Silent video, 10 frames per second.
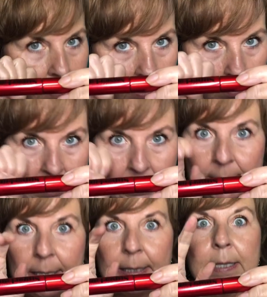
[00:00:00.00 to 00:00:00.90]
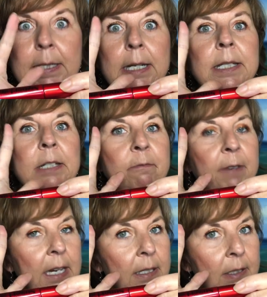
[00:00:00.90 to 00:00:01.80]
did what it says it does. It
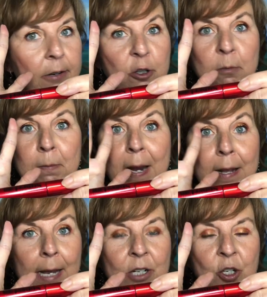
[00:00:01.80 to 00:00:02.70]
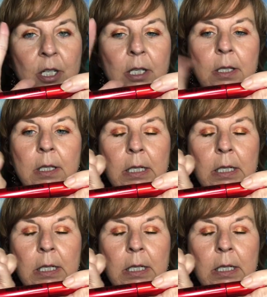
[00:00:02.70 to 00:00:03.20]
fans out your lashes.